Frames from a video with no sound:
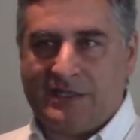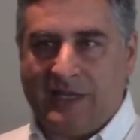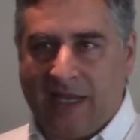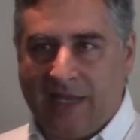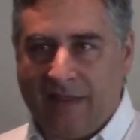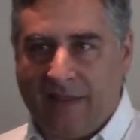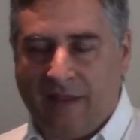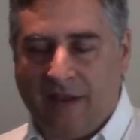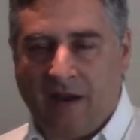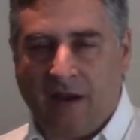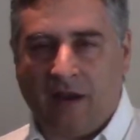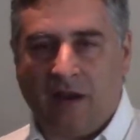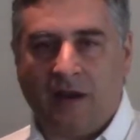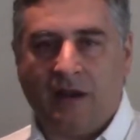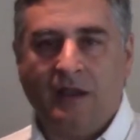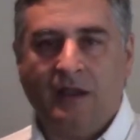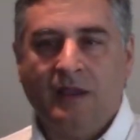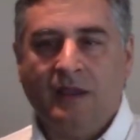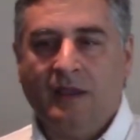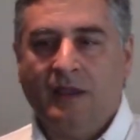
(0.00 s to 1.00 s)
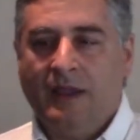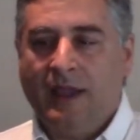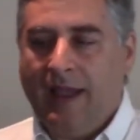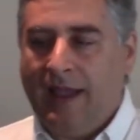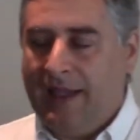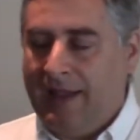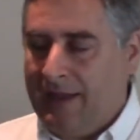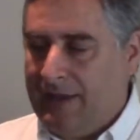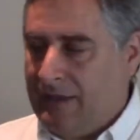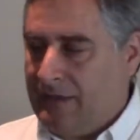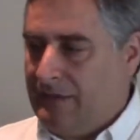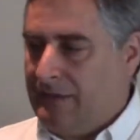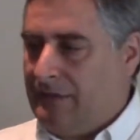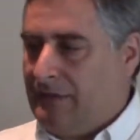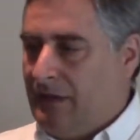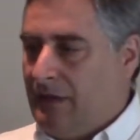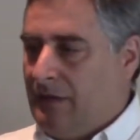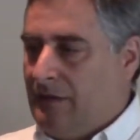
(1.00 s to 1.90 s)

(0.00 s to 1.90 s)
stay there. And